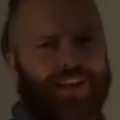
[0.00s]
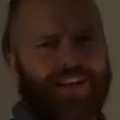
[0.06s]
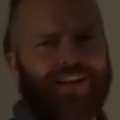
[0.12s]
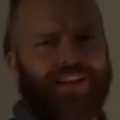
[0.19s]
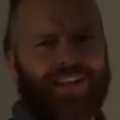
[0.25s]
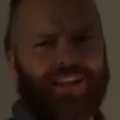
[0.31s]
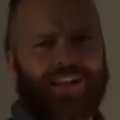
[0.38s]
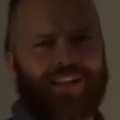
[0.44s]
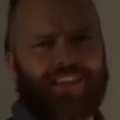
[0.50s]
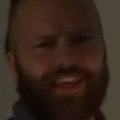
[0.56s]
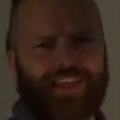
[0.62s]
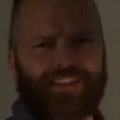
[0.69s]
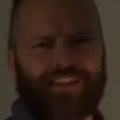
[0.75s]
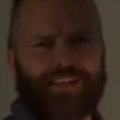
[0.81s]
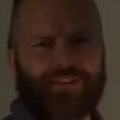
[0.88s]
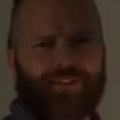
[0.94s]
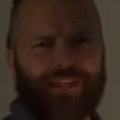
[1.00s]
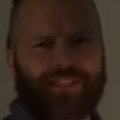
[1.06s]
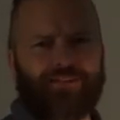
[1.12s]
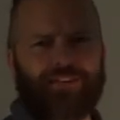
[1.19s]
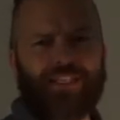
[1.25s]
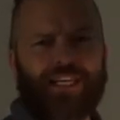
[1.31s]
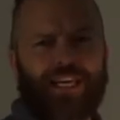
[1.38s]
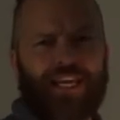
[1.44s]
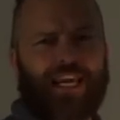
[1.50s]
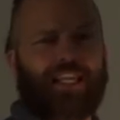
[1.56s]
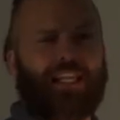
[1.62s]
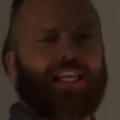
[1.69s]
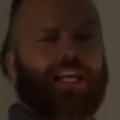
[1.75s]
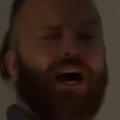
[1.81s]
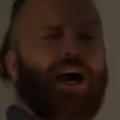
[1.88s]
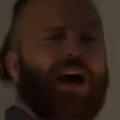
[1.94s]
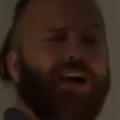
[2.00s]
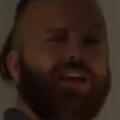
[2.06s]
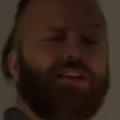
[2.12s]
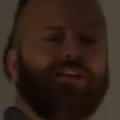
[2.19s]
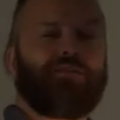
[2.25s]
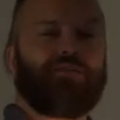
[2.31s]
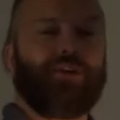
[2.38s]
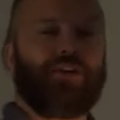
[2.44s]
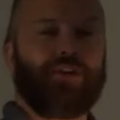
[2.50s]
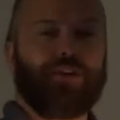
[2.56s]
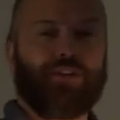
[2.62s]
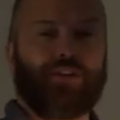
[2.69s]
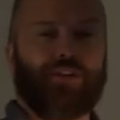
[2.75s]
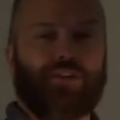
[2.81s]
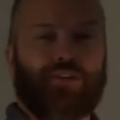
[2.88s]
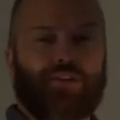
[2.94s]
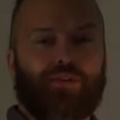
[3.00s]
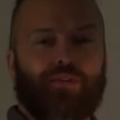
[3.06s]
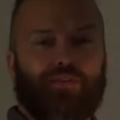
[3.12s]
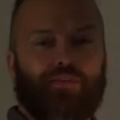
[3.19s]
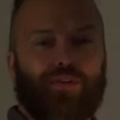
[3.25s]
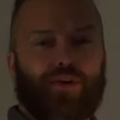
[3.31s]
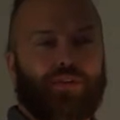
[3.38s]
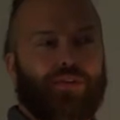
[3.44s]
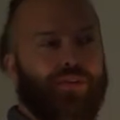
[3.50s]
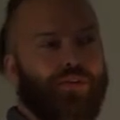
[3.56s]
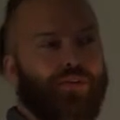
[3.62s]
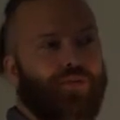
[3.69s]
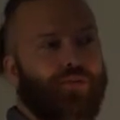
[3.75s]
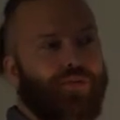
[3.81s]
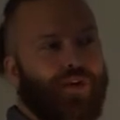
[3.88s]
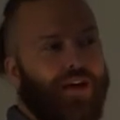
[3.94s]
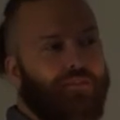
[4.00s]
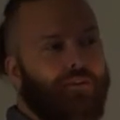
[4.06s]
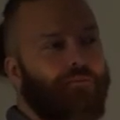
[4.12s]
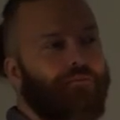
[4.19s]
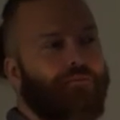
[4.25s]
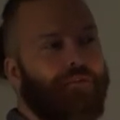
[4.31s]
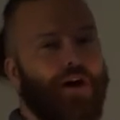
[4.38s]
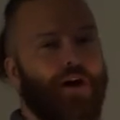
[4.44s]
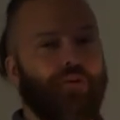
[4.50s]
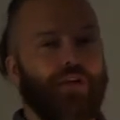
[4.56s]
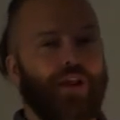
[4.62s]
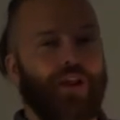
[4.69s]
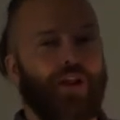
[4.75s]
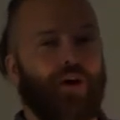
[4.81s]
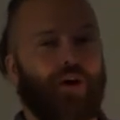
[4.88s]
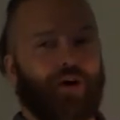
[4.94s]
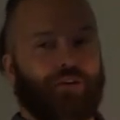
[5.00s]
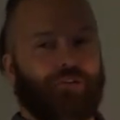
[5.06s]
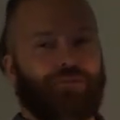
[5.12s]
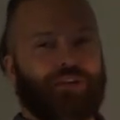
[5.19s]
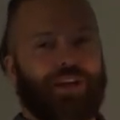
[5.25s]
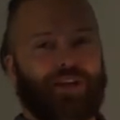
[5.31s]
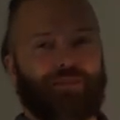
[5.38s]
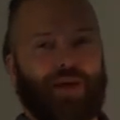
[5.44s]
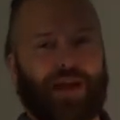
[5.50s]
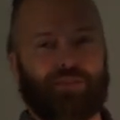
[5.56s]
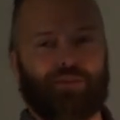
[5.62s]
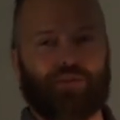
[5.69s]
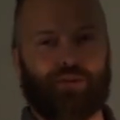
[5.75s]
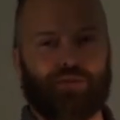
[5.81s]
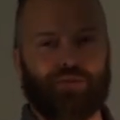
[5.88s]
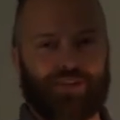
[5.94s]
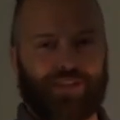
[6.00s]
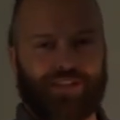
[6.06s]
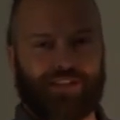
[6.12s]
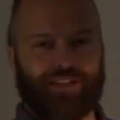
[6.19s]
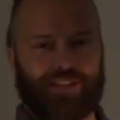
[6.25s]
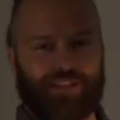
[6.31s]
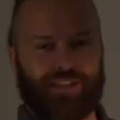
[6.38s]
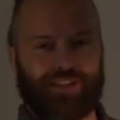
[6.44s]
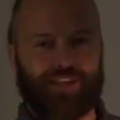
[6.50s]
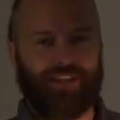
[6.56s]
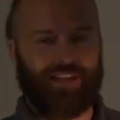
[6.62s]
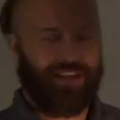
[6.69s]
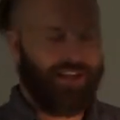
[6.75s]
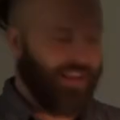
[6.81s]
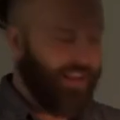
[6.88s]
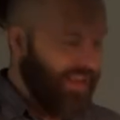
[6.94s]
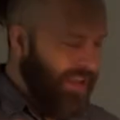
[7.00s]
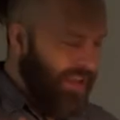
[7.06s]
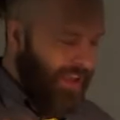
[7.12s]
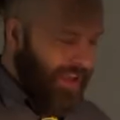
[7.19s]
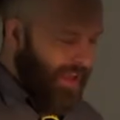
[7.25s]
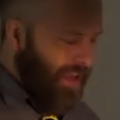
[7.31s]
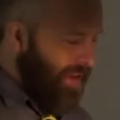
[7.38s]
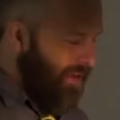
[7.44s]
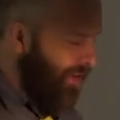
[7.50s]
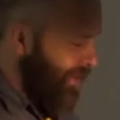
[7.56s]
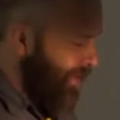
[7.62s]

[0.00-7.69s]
and editing in a text editor SVG, it kind of works, but you have a very long feedback process and